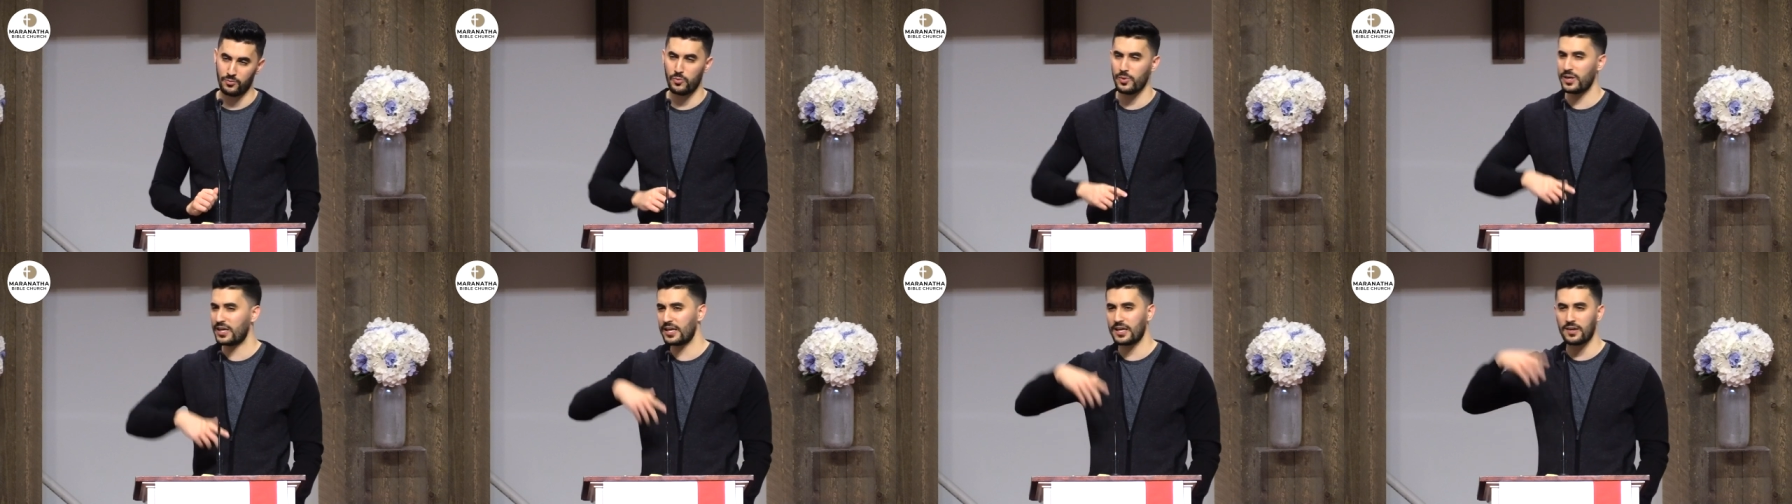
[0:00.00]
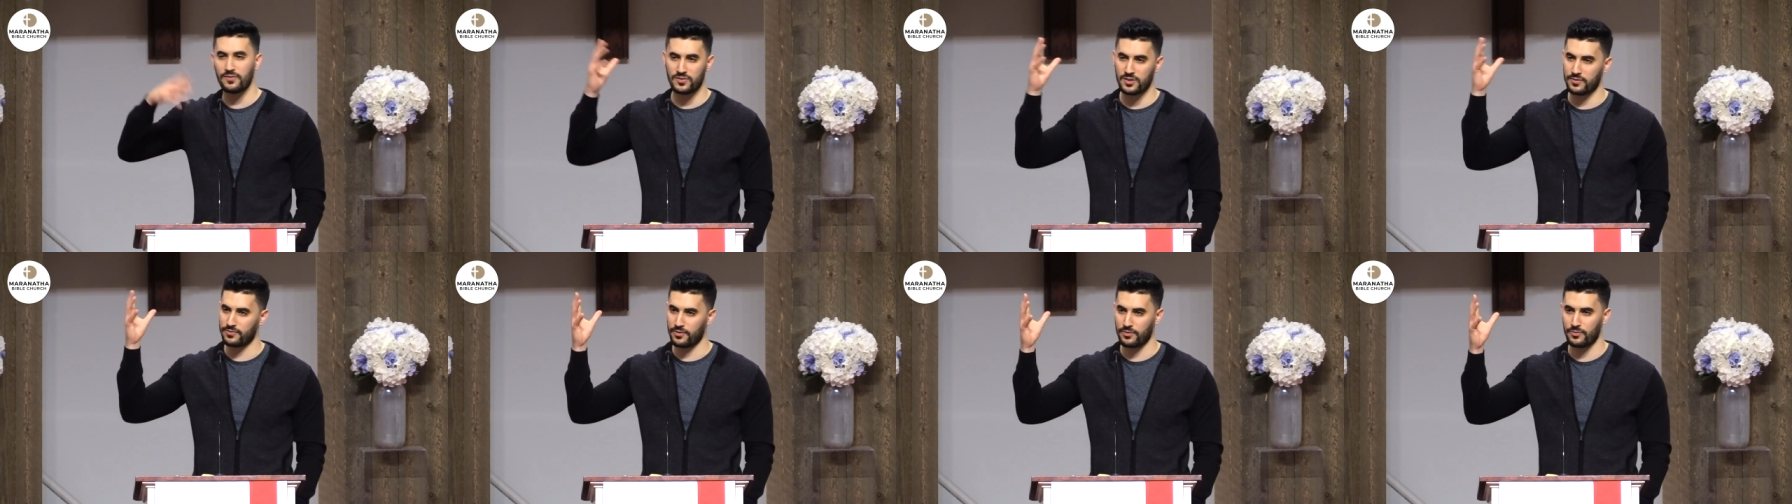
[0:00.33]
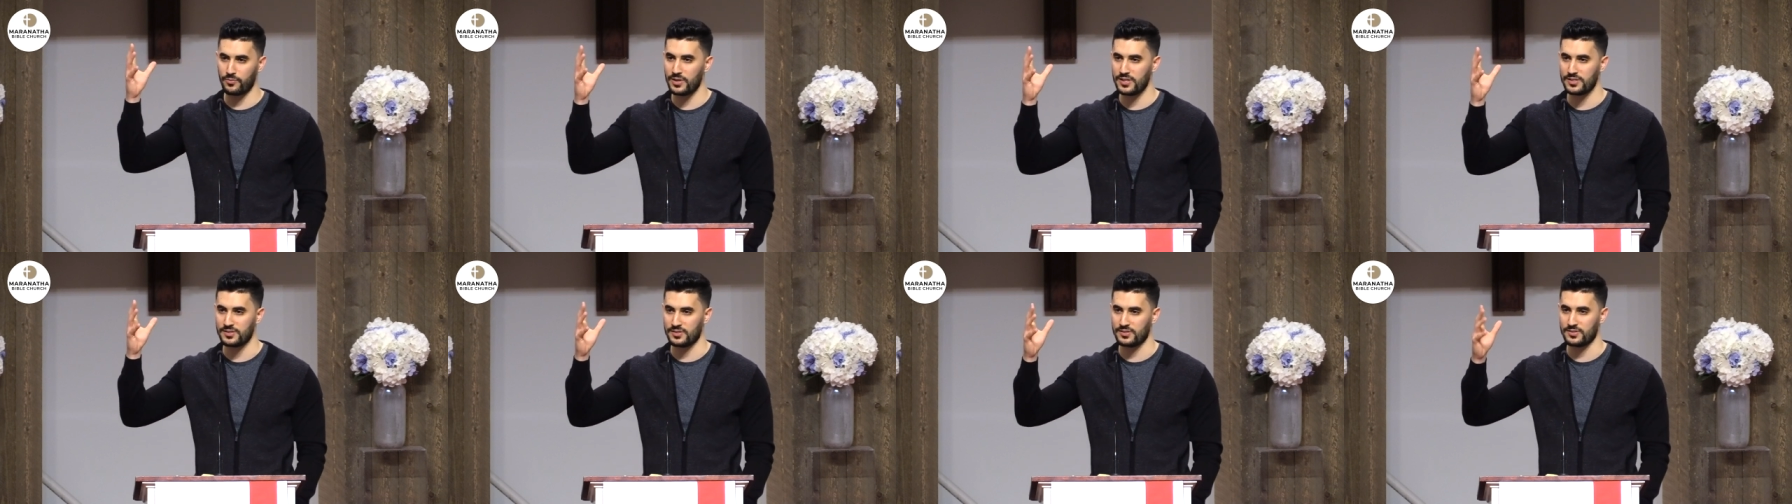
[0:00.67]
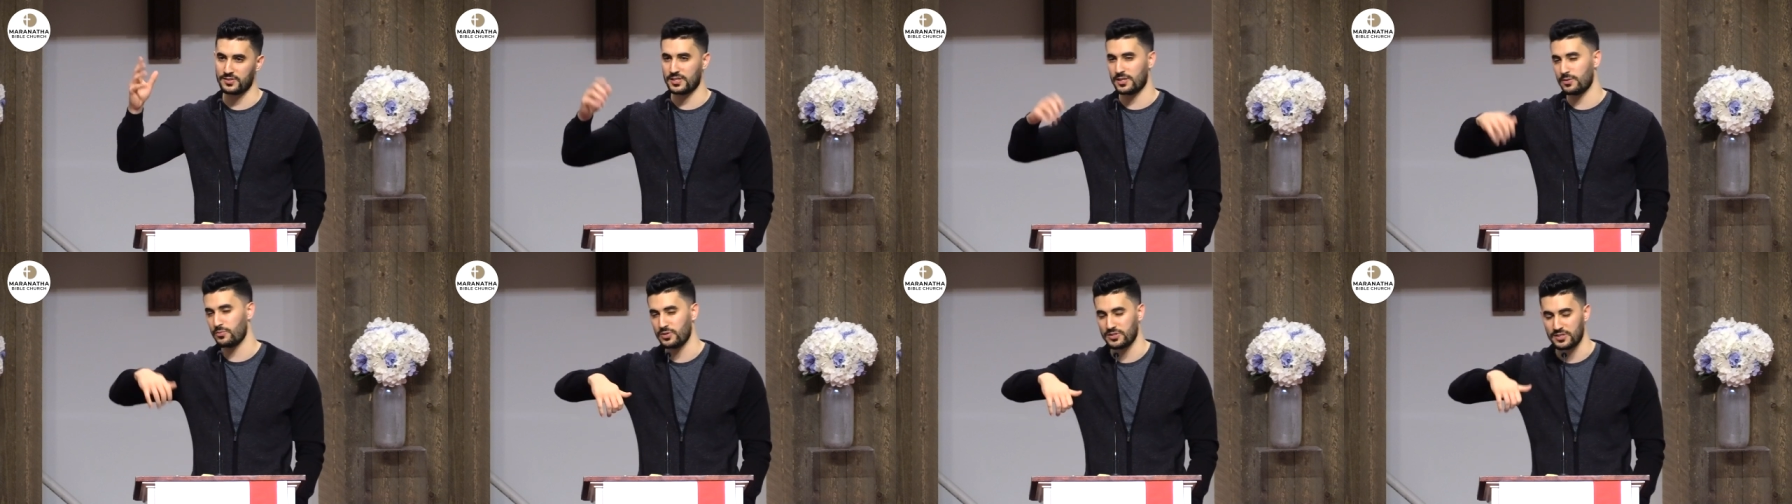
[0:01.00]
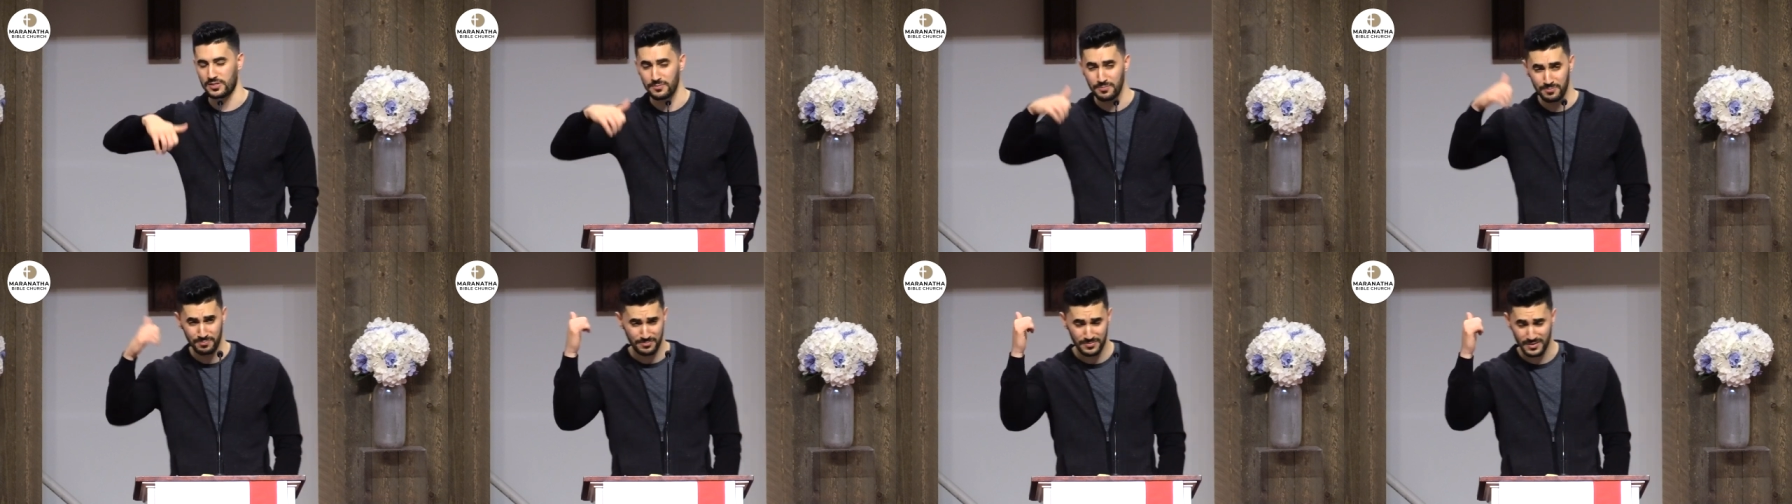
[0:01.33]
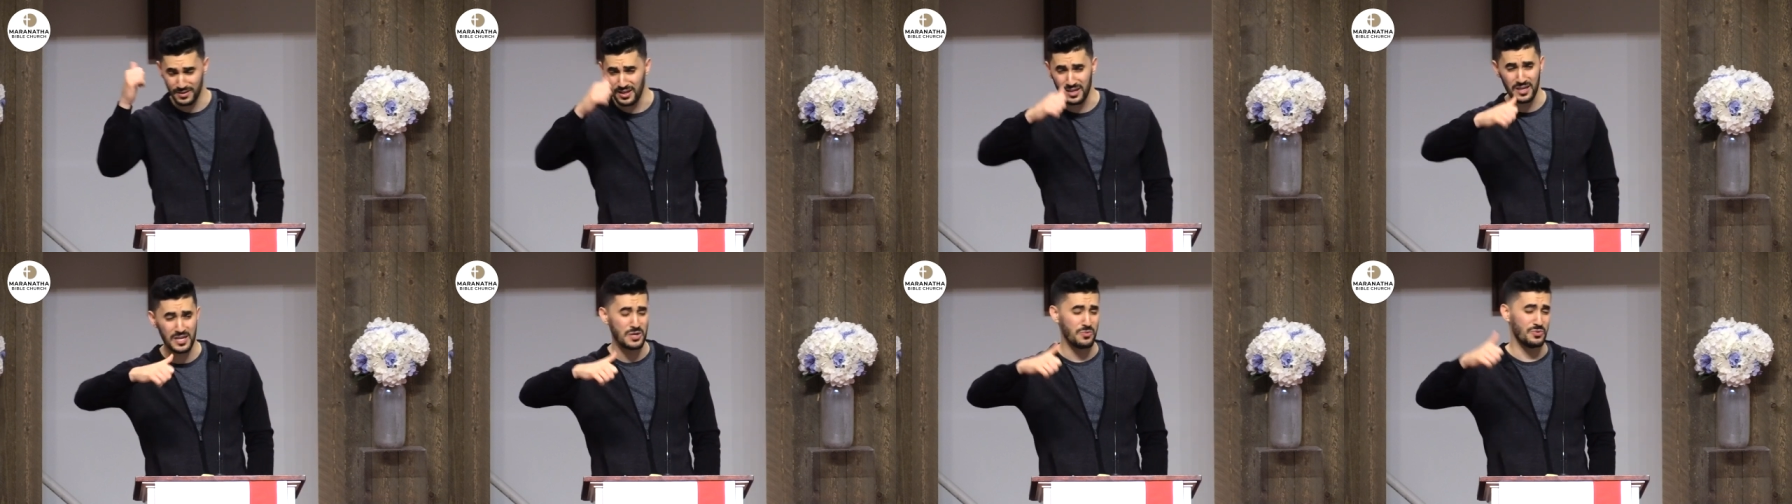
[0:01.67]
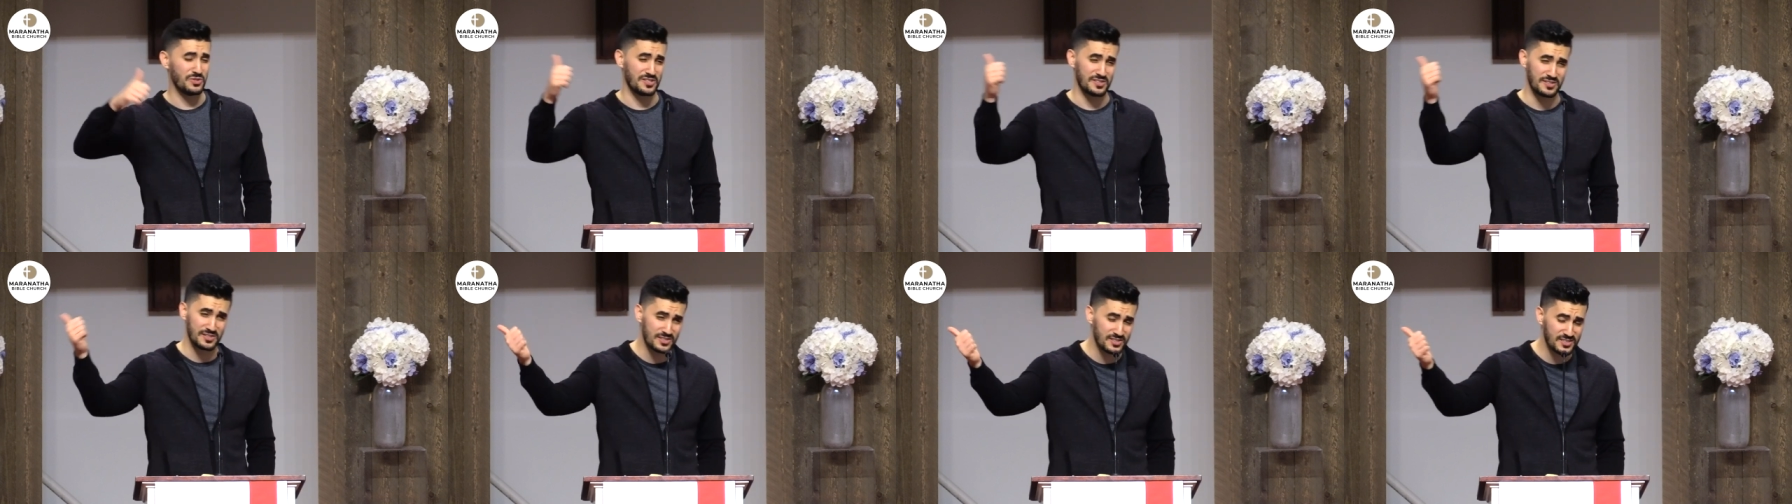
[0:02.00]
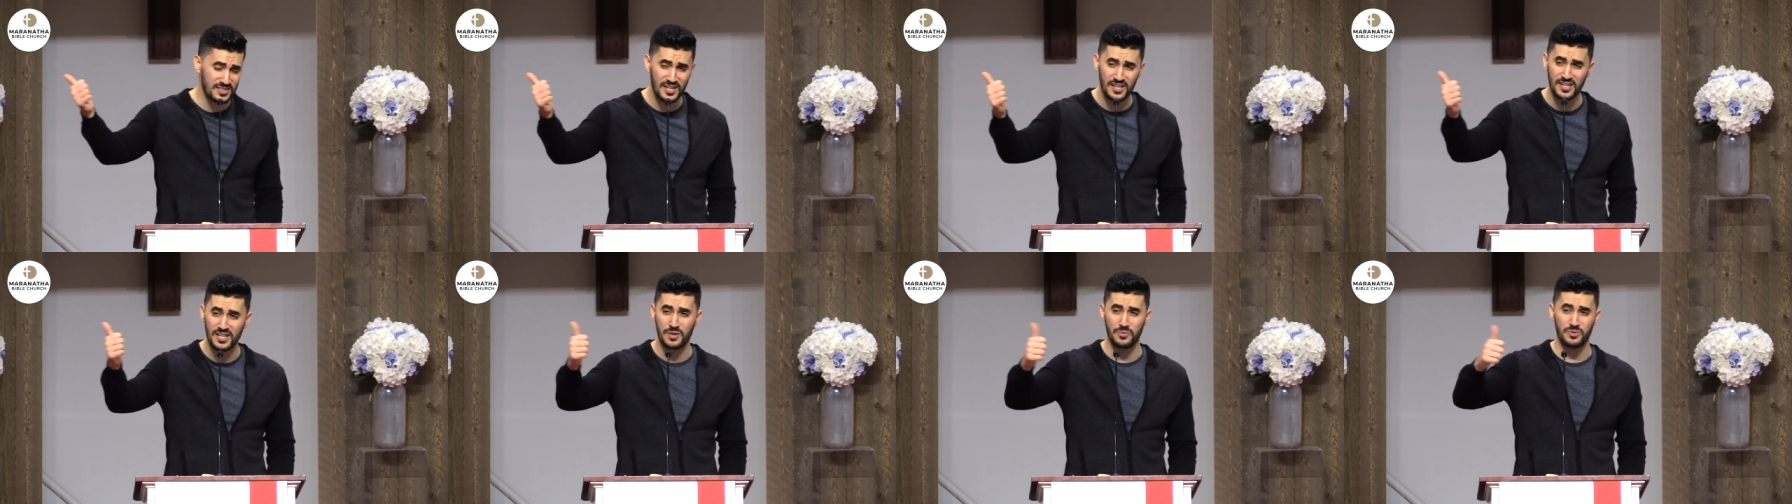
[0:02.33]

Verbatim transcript: Well, we can give different reasons. He was, he was in sin,